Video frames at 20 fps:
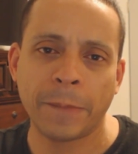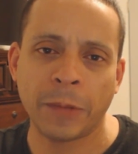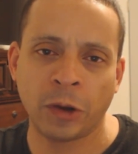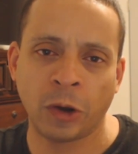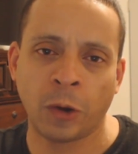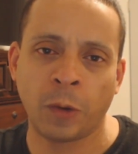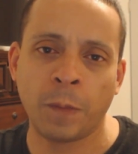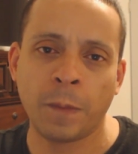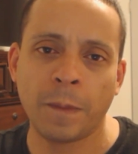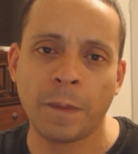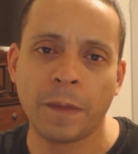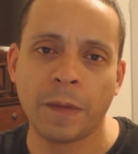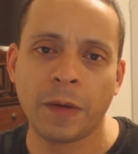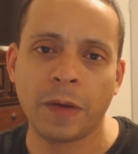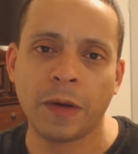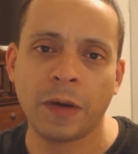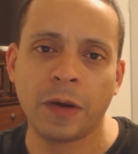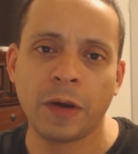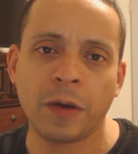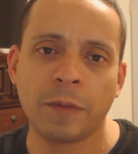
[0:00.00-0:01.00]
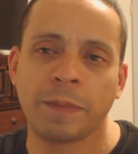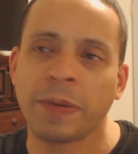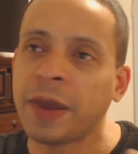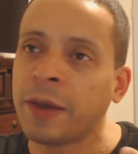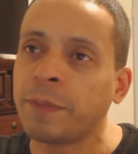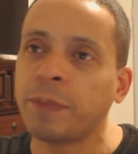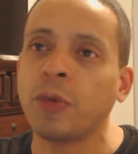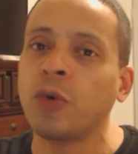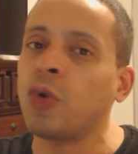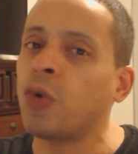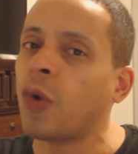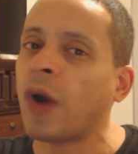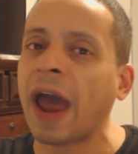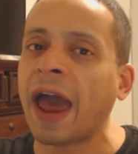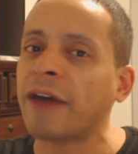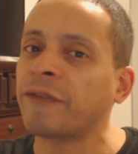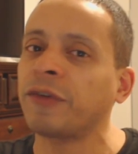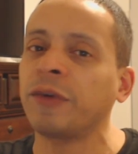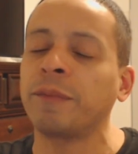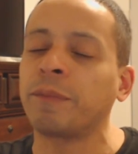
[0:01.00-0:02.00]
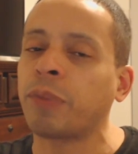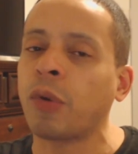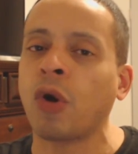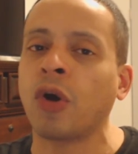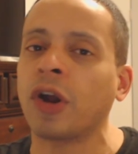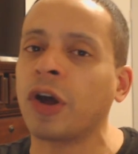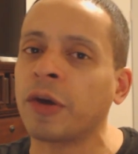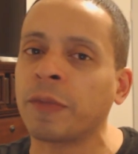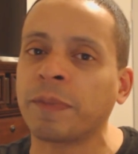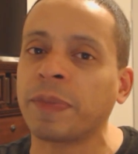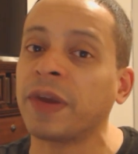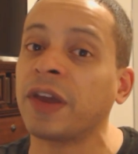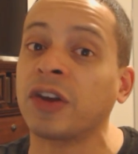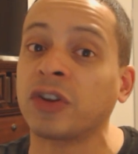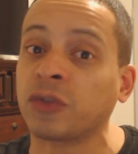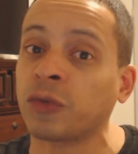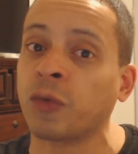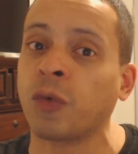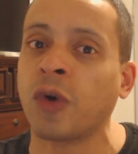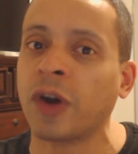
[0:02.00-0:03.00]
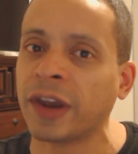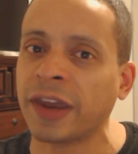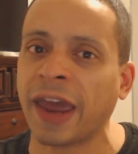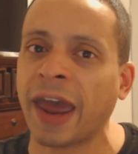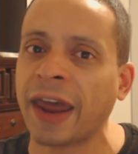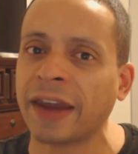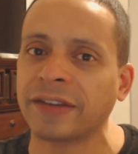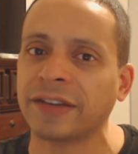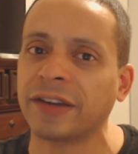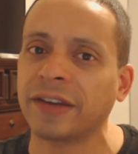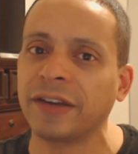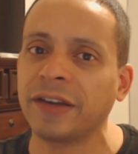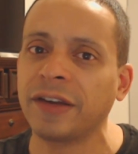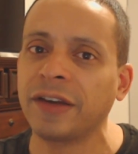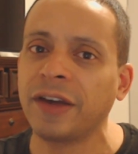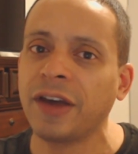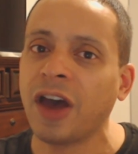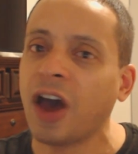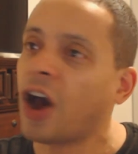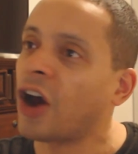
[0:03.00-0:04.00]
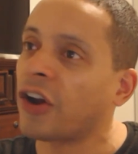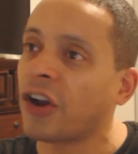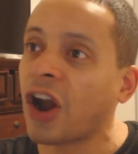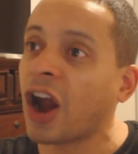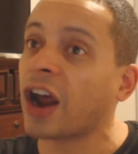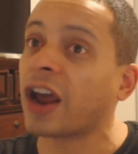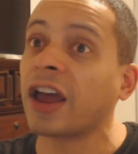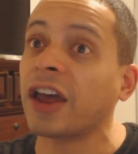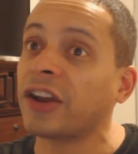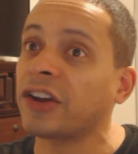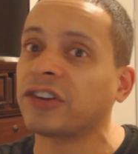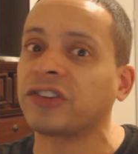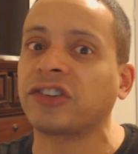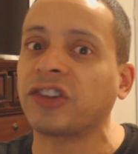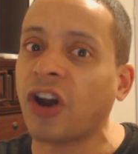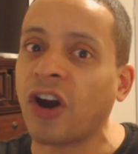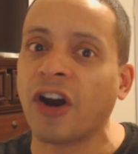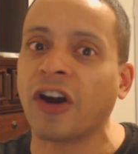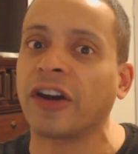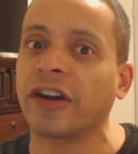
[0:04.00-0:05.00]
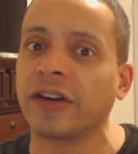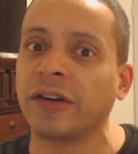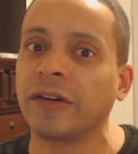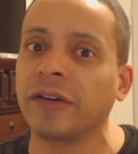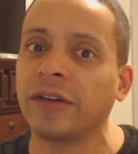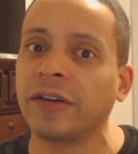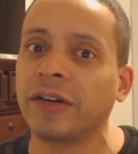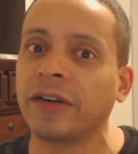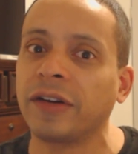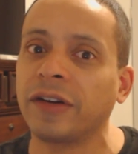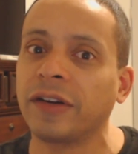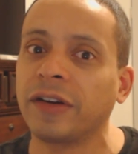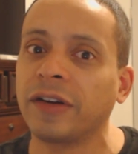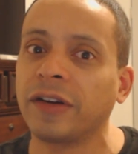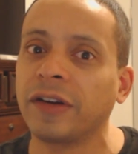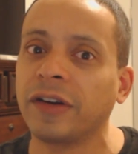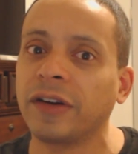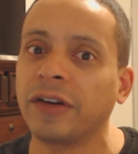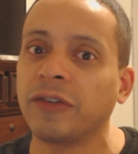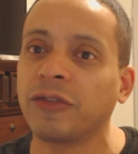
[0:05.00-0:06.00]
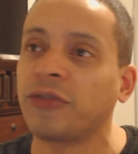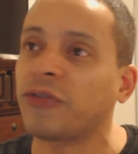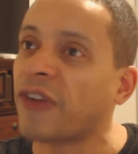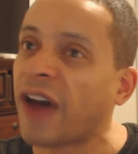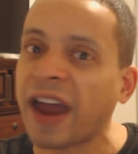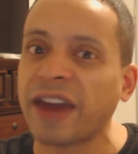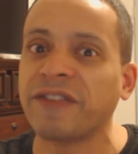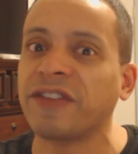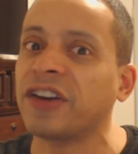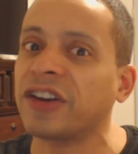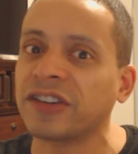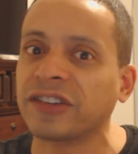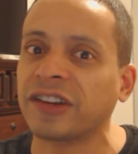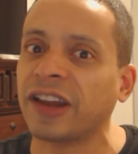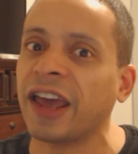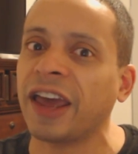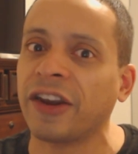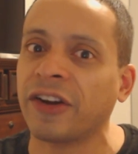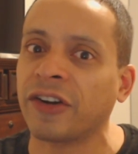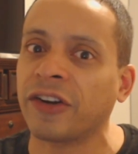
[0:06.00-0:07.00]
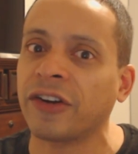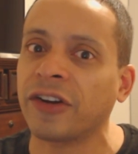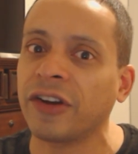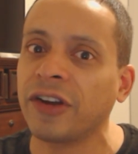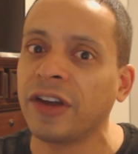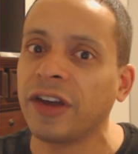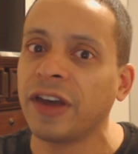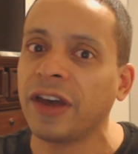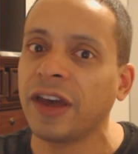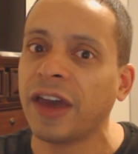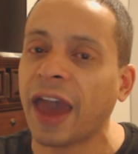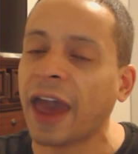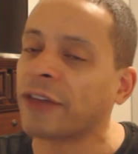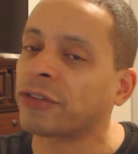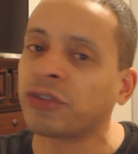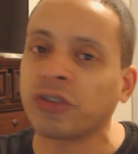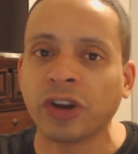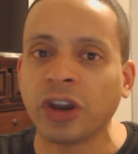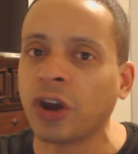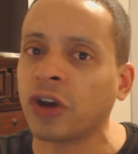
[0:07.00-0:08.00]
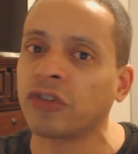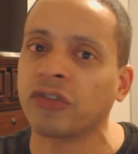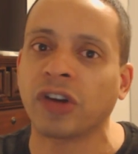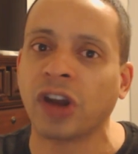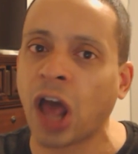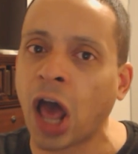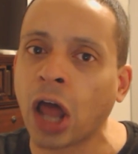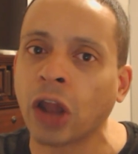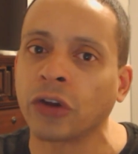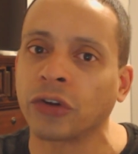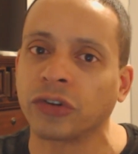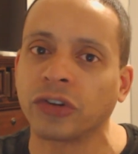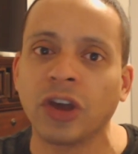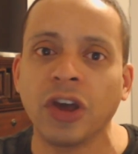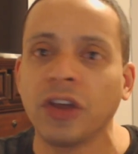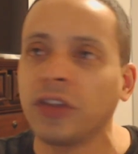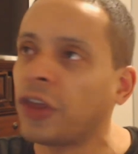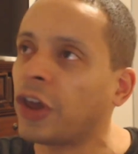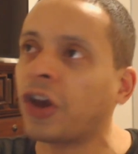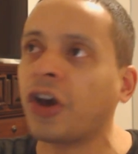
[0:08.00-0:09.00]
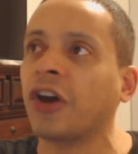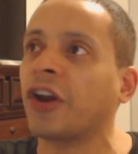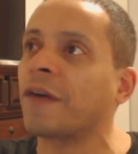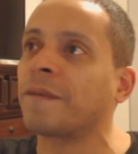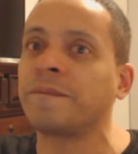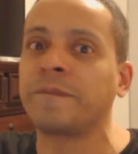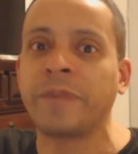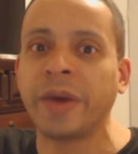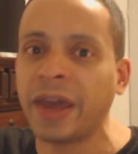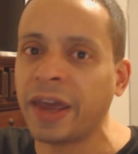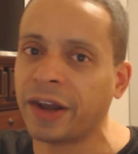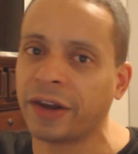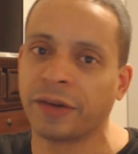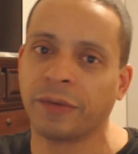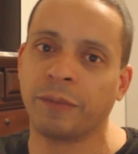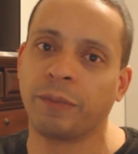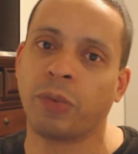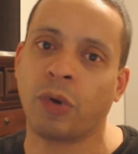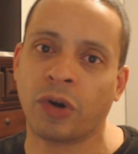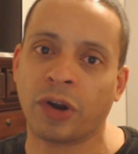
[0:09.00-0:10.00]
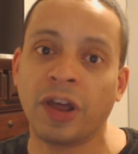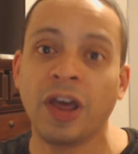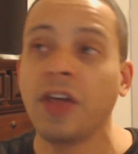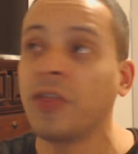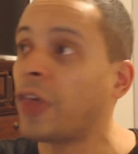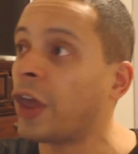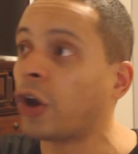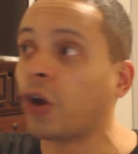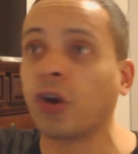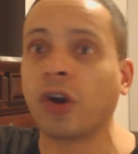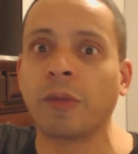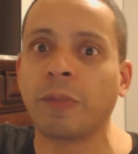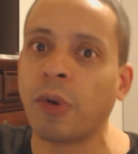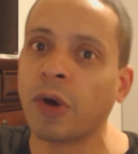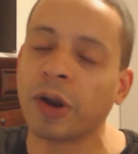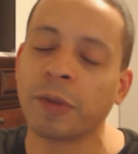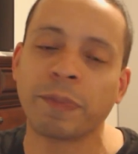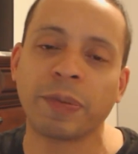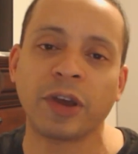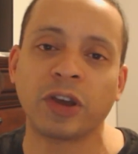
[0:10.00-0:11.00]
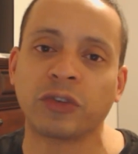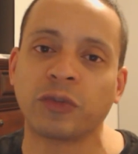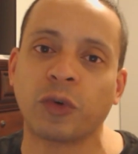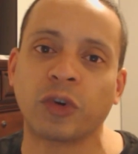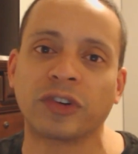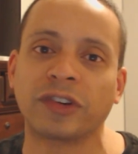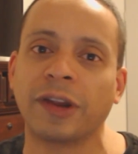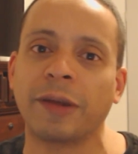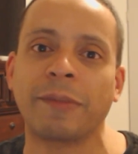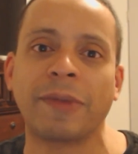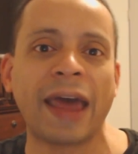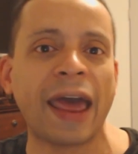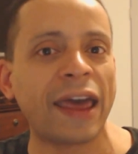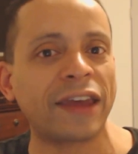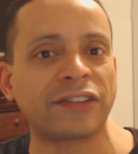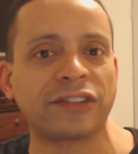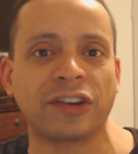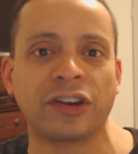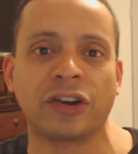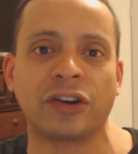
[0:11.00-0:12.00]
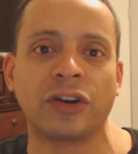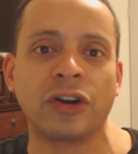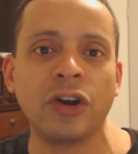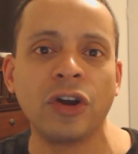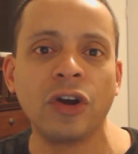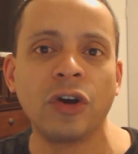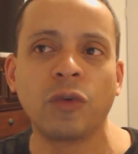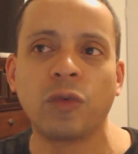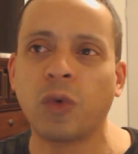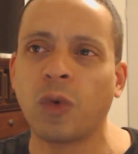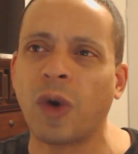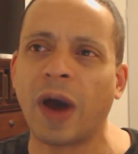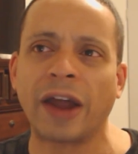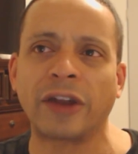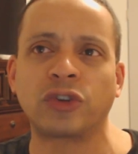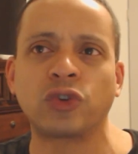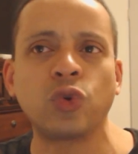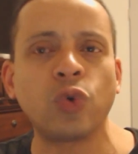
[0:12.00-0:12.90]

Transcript: You know, people who haven't bought a PS4 yet are not going to start 5 years later at $300. They could have been bought. They could have bought a PS4 Slim last year for what?